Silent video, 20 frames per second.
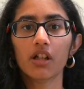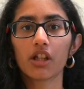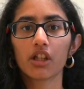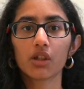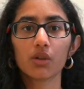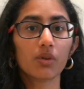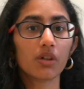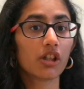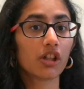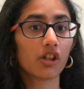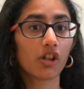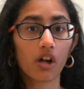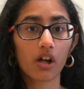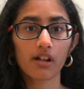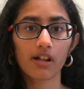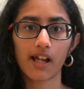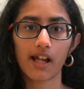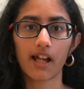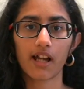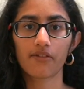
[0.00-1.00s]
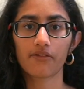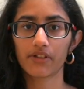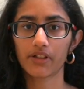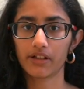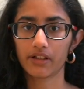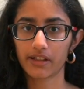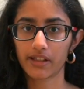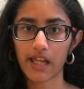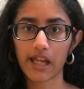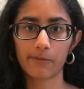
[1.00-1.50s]
you will not have
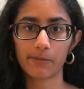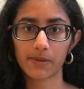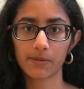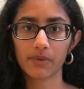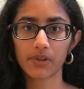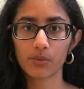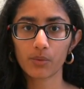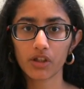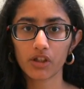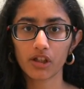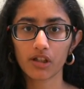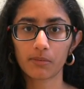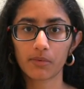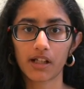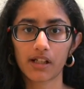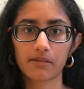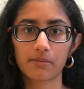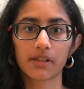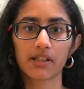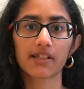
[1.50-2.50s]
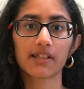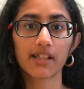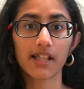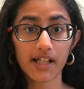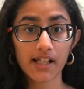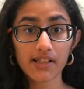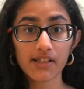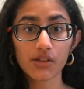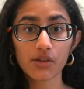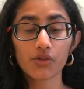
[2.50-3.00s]
gaps between your bars because
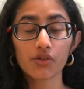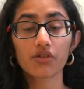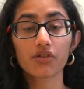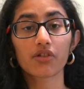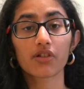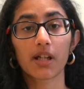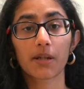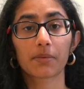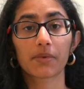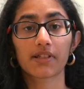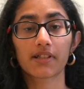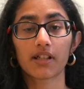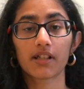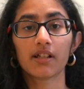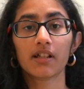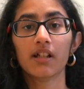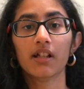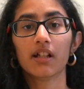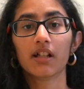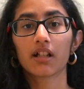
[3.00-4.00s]
that is used to represent